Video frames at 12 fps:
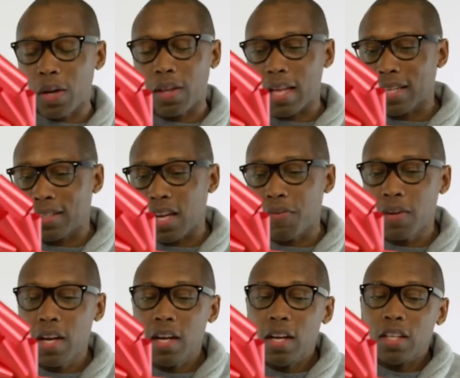and all of that
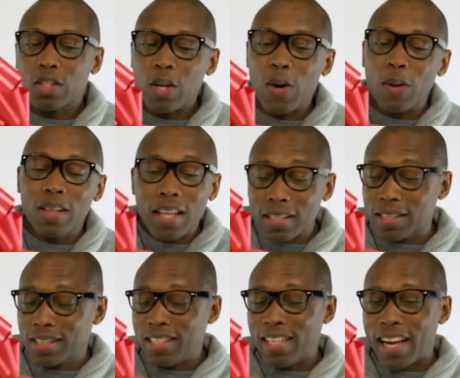stuff. So
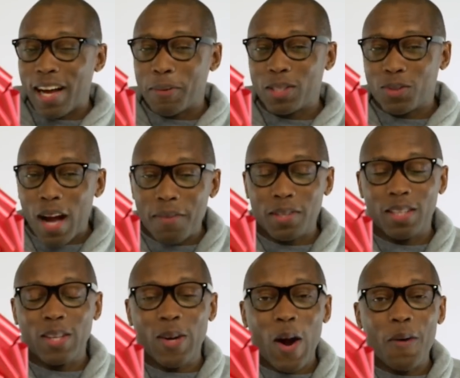luckily, I was driving
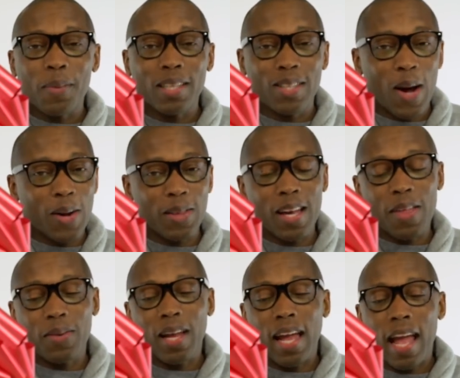in the car with my daughter the
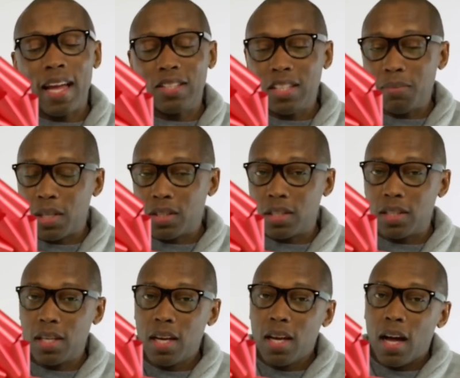other day, and she
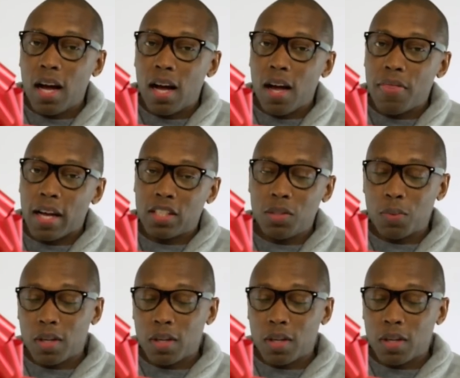mentioned uh, that she